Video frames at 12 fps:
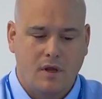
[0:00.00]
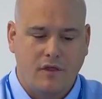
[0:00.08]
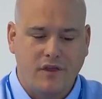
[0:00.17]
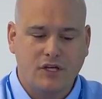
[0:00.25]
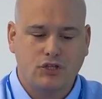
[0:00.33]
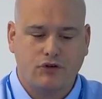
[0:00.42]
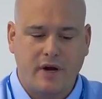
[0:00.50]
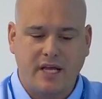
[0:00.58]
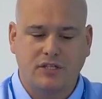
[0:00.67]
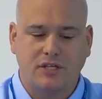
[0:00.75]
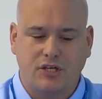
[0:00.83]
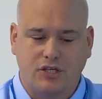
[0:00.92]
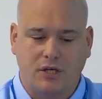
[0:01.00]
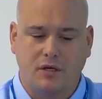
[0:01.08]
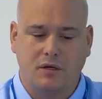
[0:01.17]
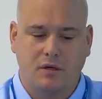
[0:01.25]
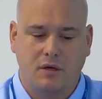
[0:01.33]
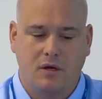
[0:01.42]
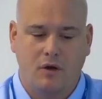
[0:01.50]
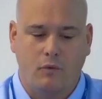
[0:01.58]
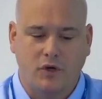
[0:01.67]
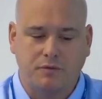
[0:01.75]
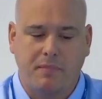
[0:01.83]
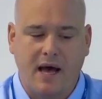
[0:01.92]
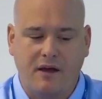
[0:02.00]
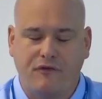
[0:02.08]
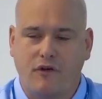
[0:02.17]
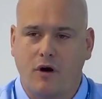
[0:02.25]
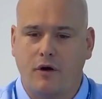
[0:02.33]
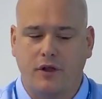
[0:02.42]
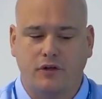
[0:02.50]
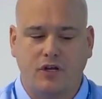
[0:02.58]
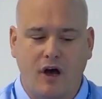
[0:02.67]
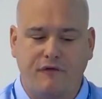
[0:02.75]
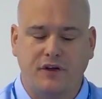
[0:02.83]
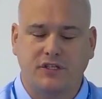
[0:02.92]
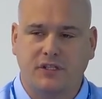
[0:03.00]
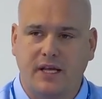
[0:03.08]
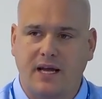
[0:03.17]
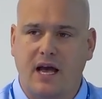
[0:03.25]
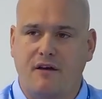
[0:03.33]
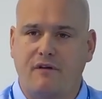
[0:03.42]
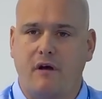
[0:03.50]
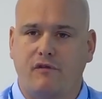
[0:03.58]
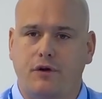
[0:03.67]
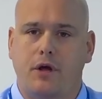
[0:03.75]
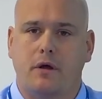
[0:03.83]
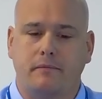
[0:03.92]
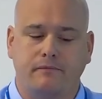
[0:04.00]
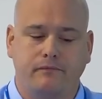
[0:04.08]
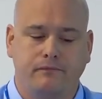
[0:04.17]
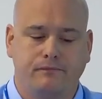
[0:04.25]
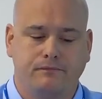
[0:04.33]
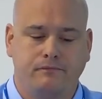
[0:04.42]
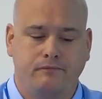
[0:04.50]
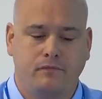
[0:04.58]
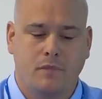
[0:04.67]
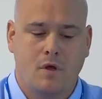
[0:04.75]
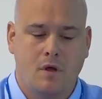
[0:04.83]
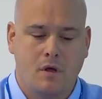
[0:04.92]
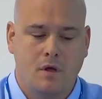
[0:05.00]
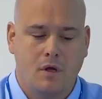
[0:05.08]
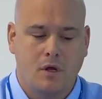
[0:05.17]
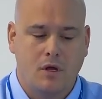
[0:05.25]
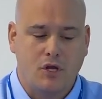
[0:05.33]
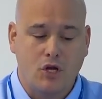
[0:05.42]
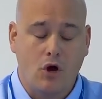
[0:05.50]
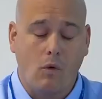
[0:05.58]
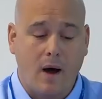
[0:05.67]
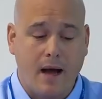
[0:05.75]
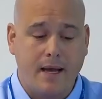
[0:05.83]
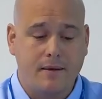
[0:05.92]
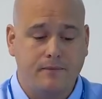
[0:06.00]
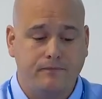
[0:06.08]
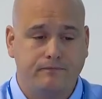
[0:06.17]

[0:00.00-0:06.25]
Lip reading: This transition was by far the toughest thing I have ever done. You know why?